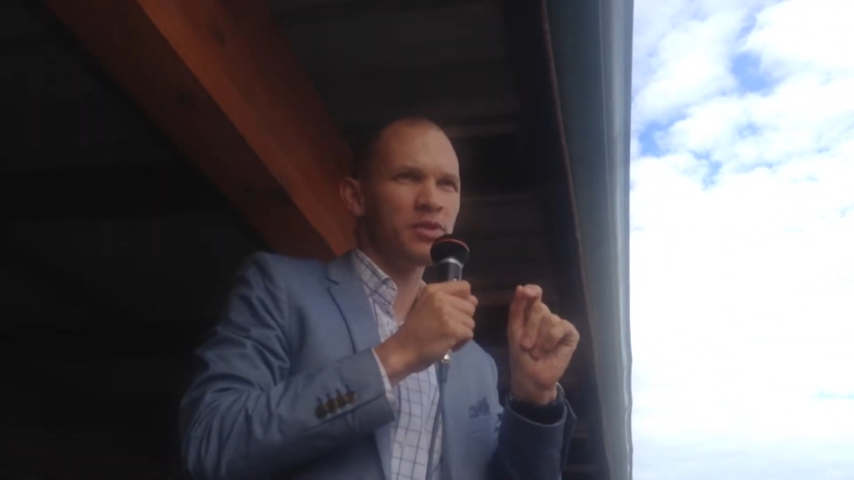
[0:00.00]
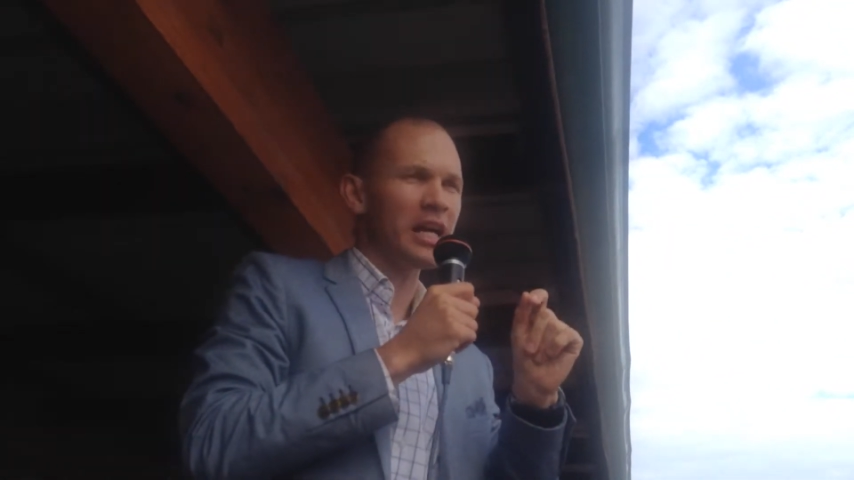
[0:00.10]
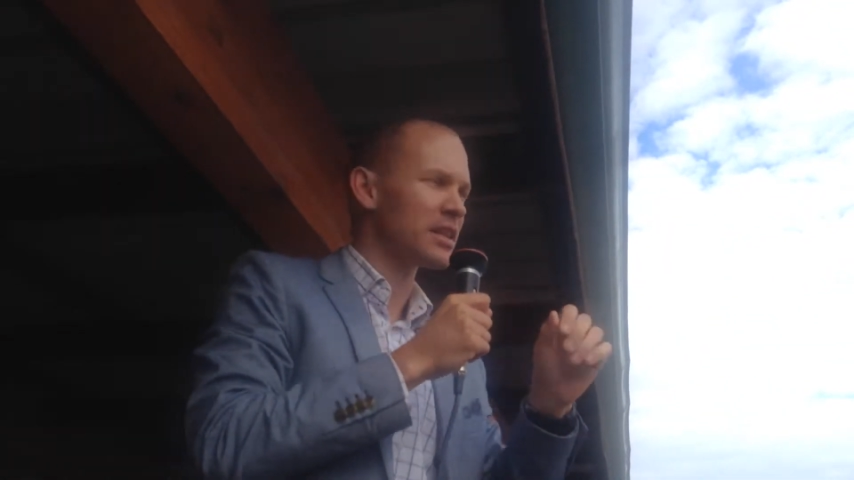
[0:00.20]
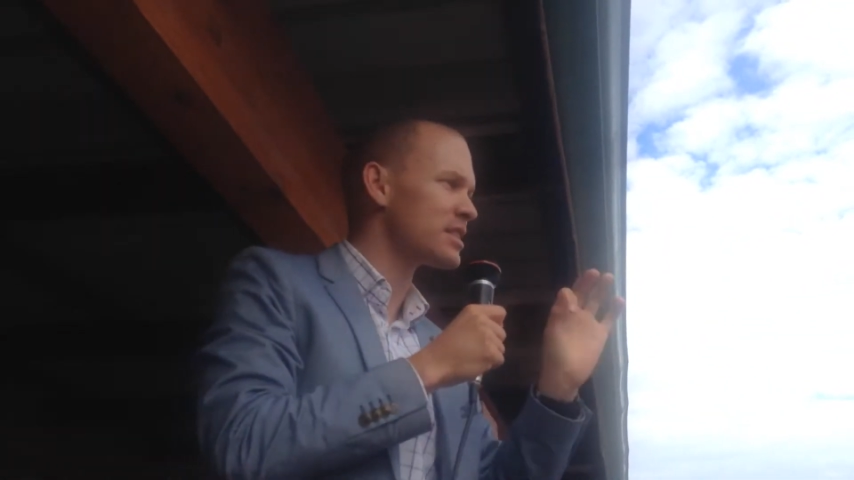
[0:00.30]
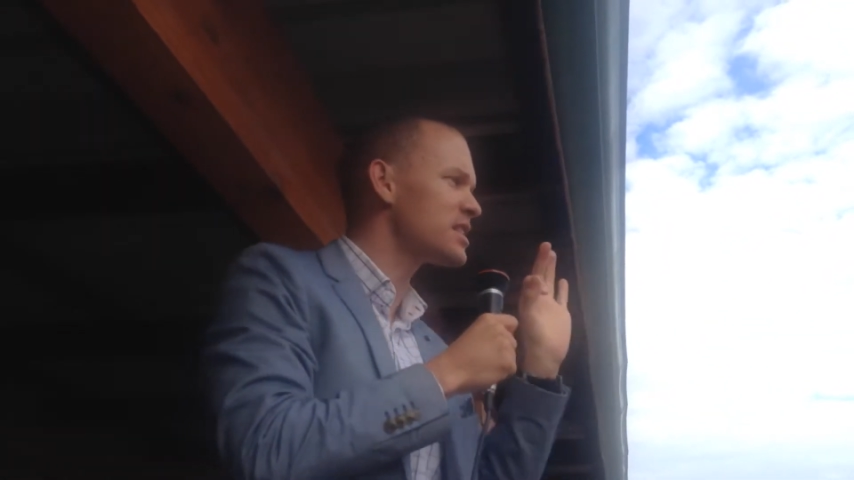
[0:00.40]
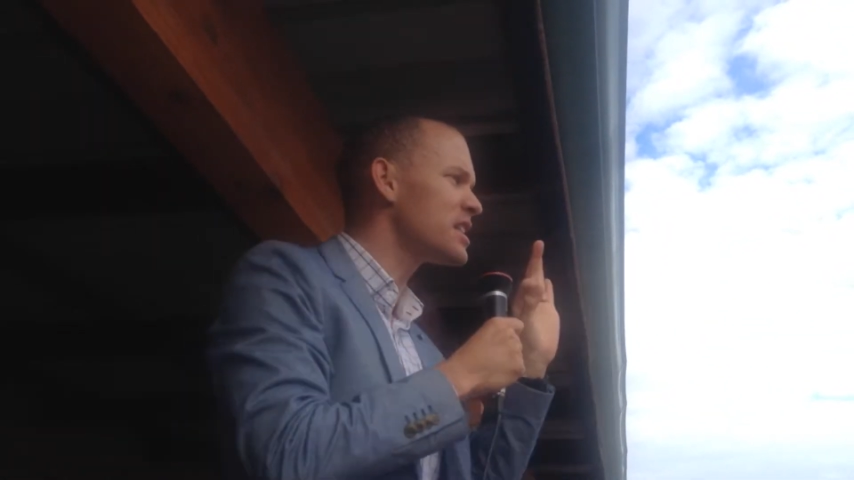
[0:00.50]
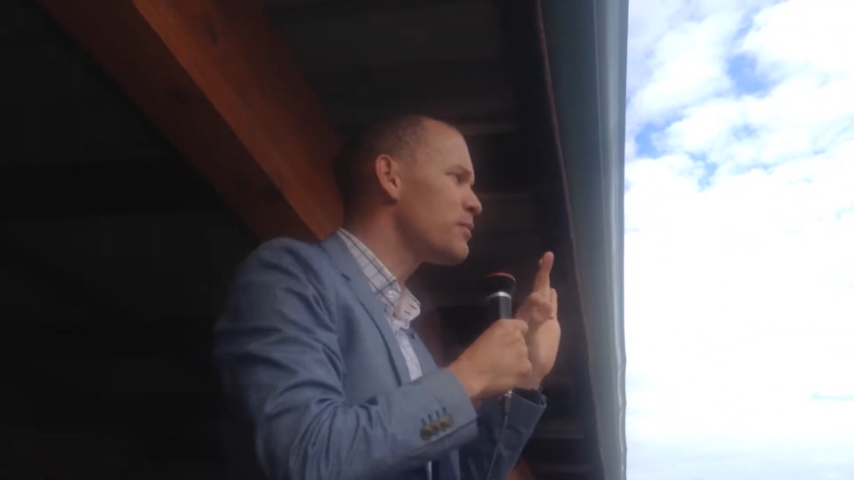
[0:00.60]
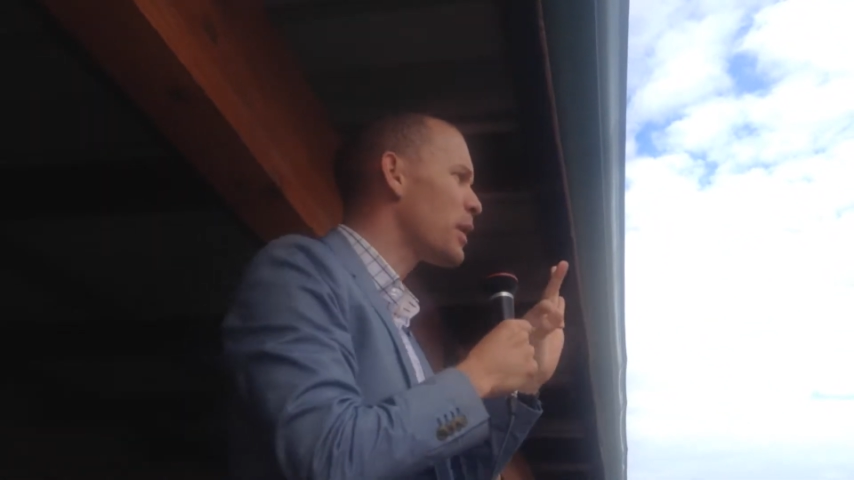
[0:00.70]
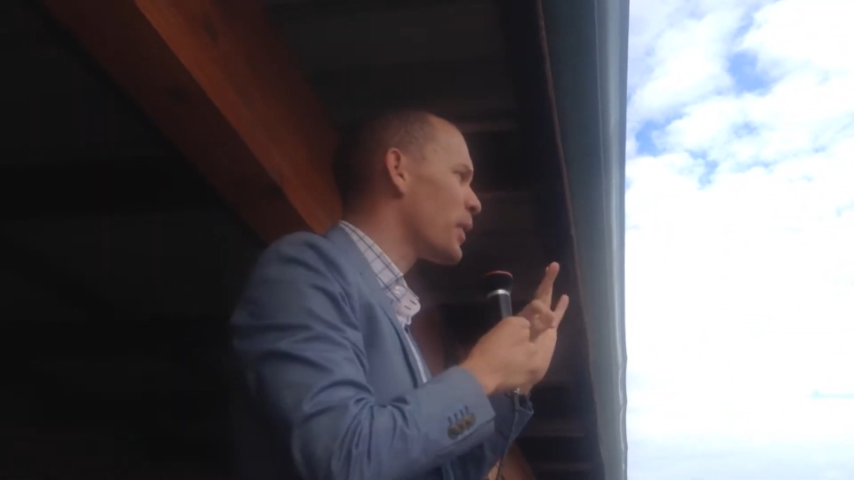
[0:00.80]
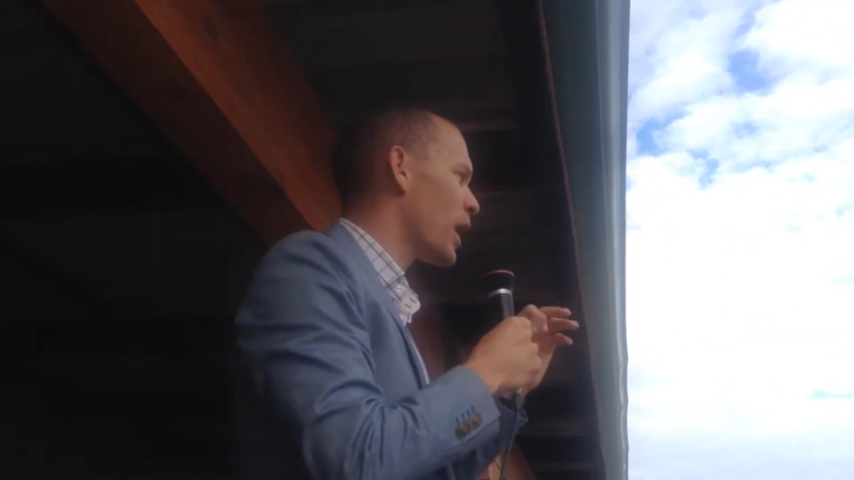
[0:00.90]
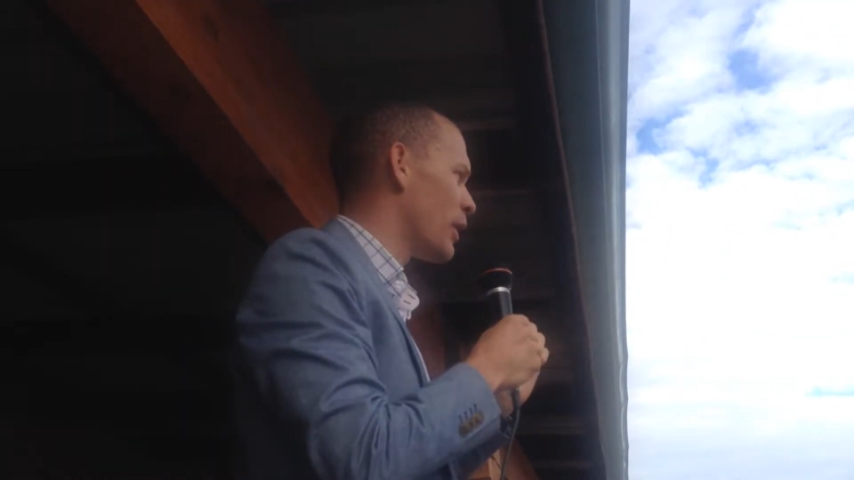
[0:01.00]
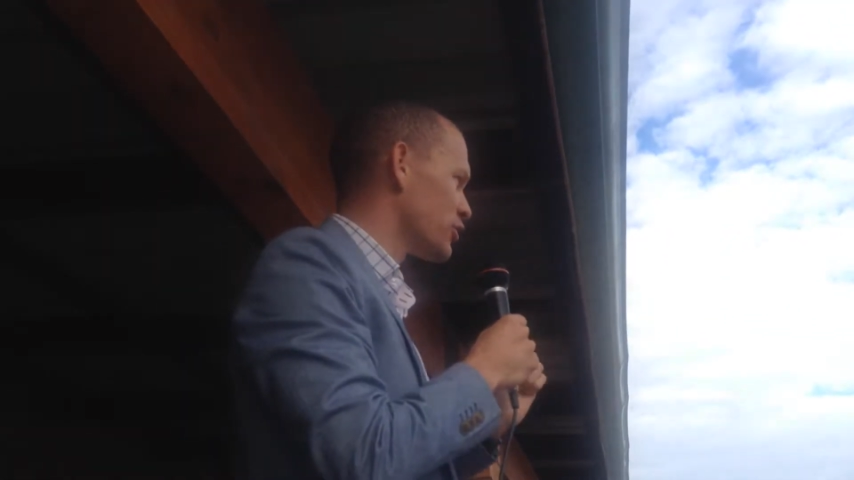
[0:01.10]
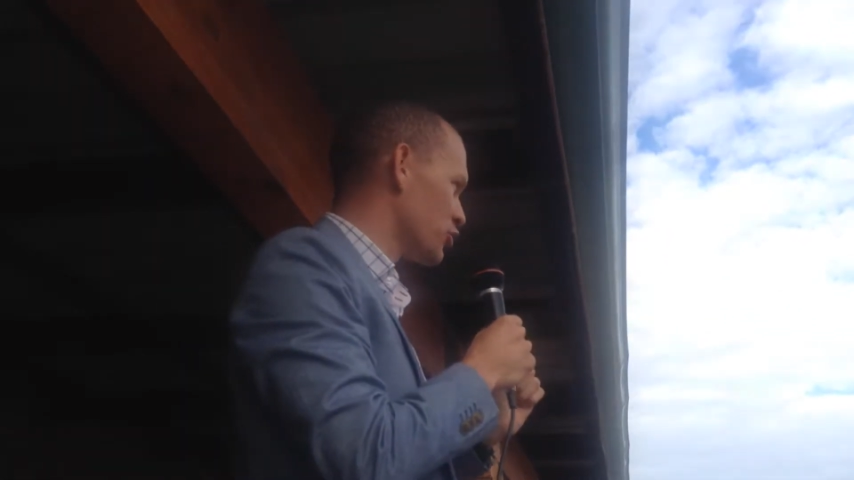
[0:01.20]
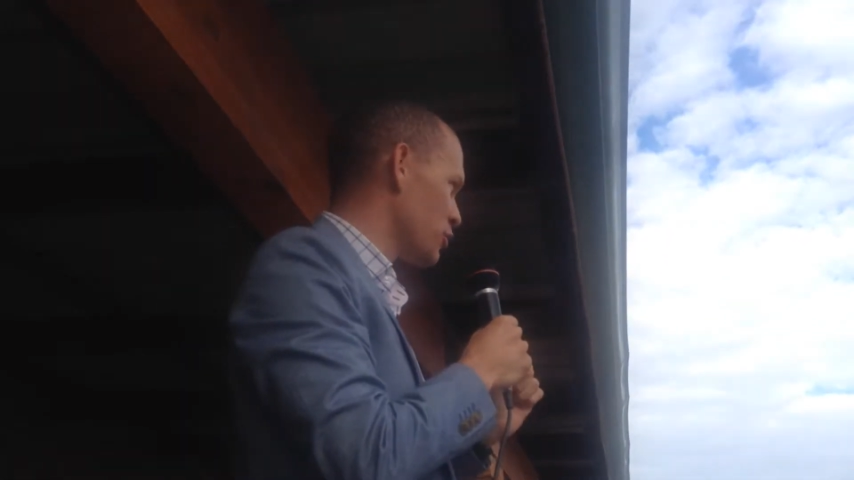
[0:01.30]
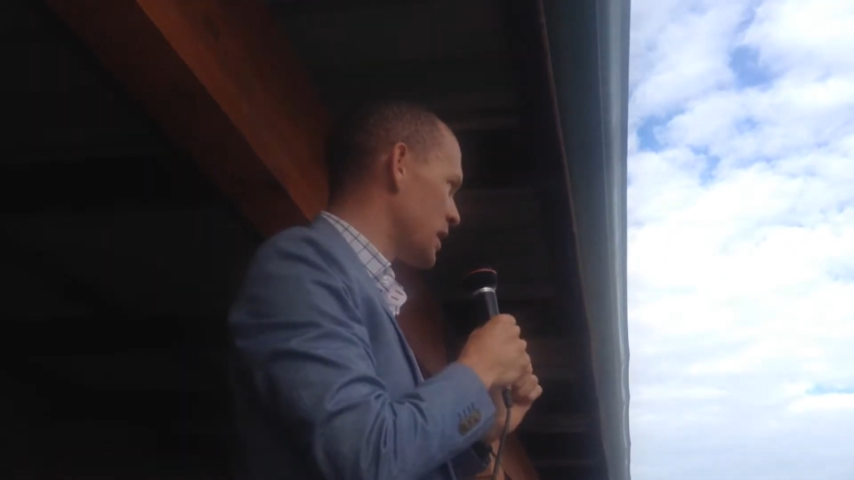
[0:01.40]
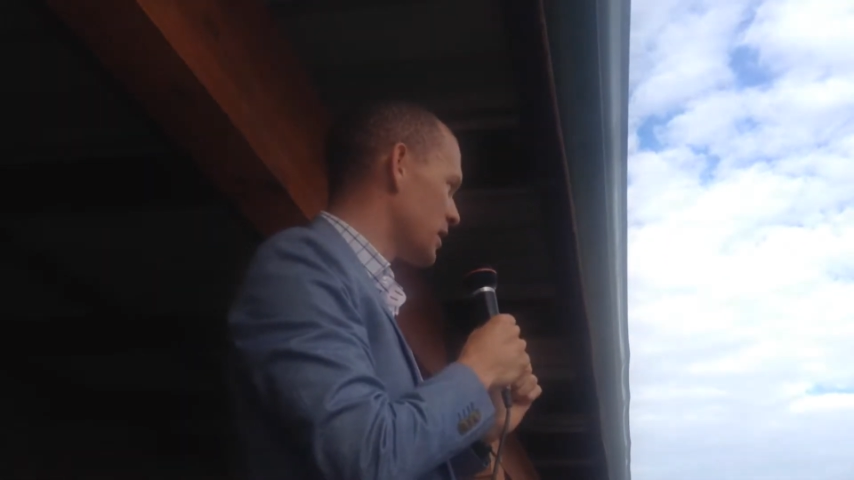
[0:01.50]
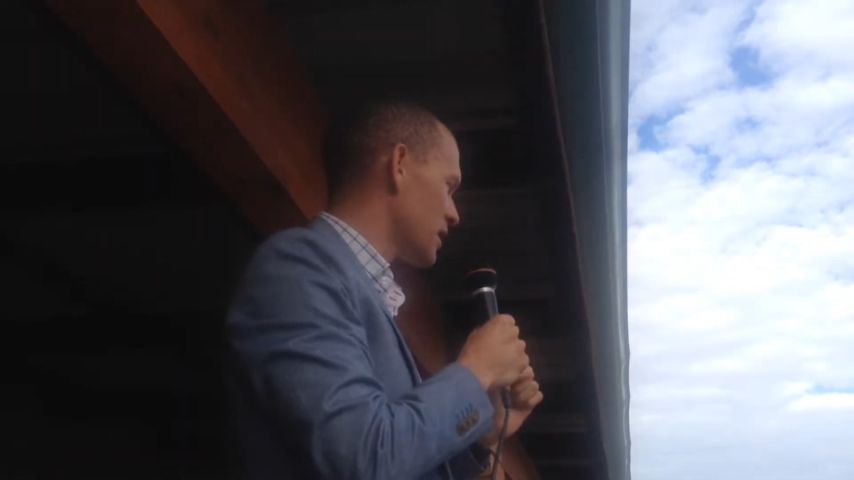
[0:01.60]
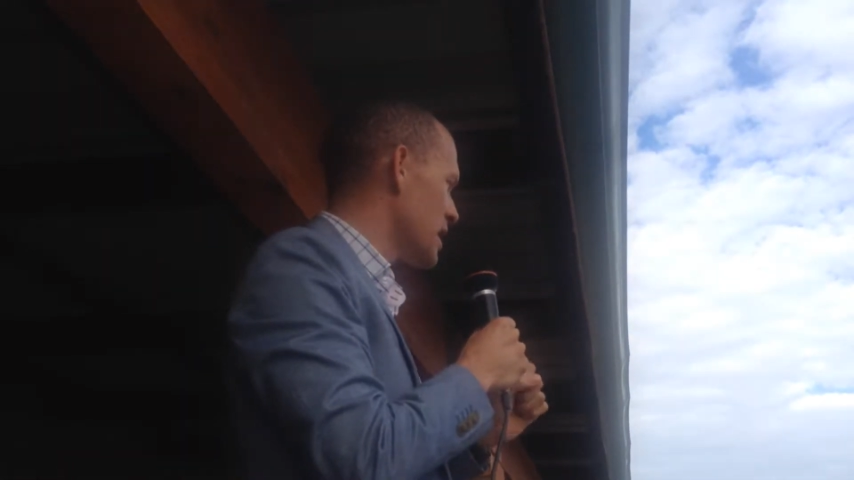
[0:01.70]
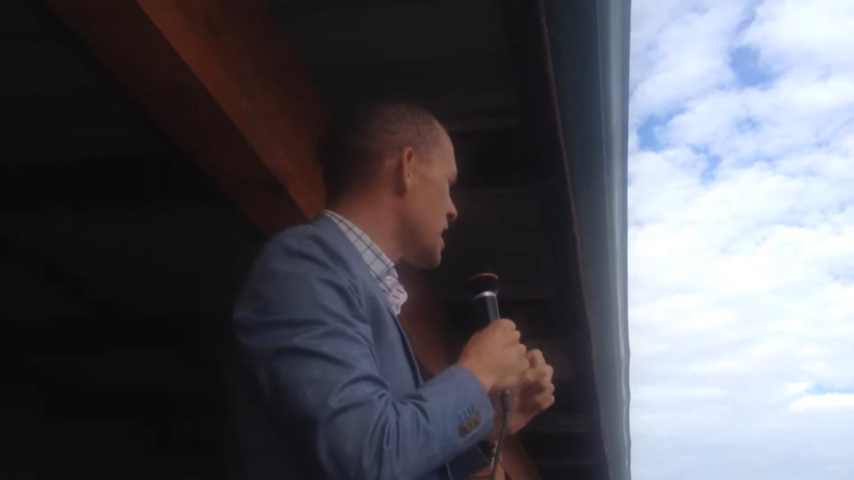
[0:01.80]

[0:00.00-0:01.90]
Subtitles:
Right, there's 3 people I want you to meet.